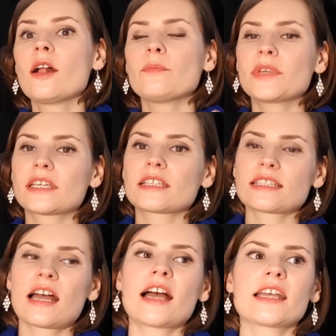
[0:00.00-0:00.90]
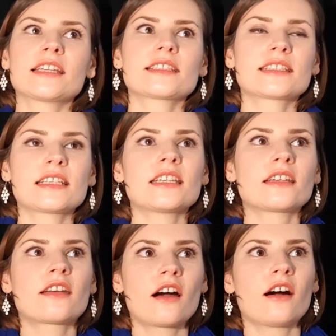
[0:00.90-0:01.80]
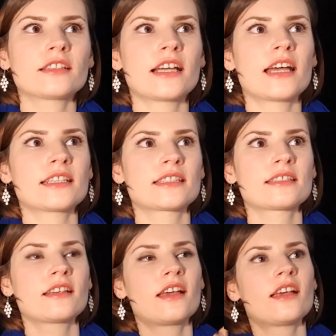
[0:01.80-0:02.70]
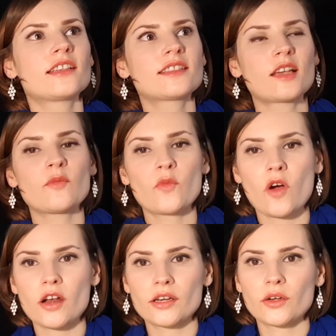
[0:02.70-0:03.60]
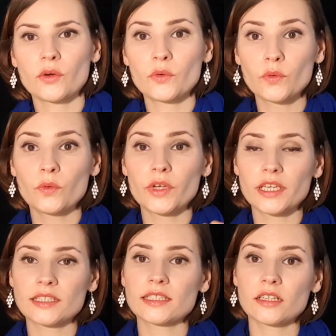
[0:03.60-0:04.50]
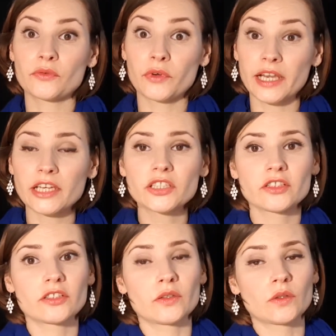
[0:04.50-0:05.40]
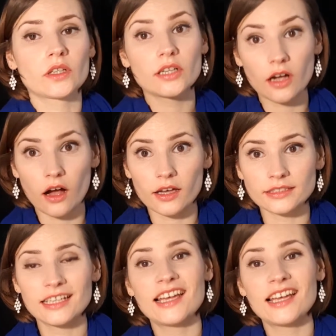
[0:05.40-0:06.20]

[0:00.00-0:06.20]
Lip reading: because I see God as someone who is a relational God,